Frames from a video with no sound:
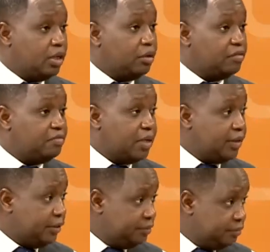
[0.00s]
a lot of
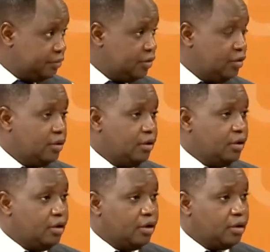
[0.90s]
money.
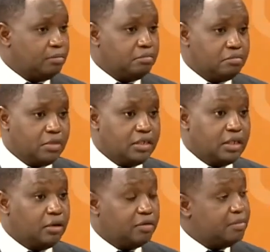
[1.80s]
There's
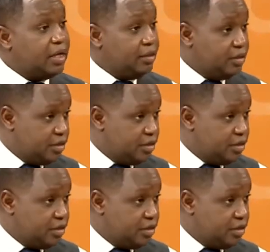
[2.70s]
a lot of money in the